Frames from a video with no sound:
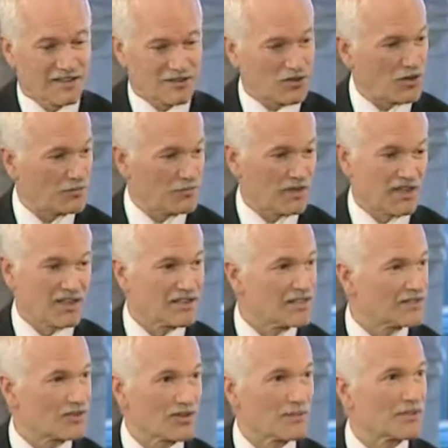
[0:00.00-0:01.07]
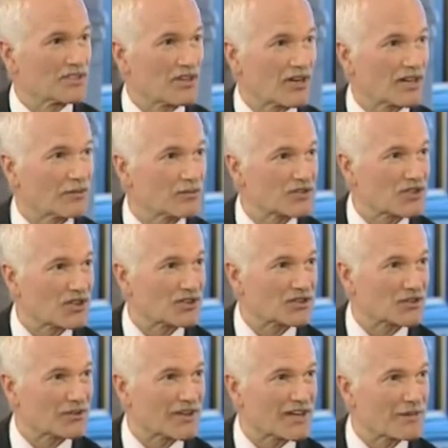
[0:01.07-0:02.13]
And Dalton McGuinty is going to be talking with Jean
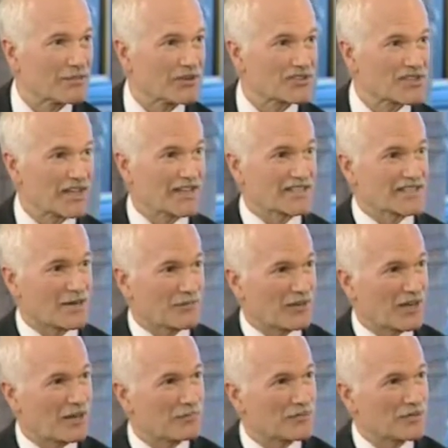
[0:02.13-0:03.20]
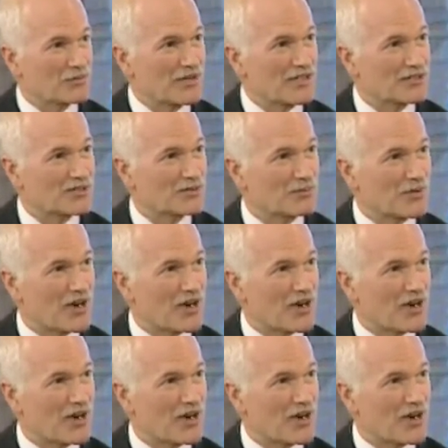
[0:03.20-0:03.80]
Charest about setting something up between two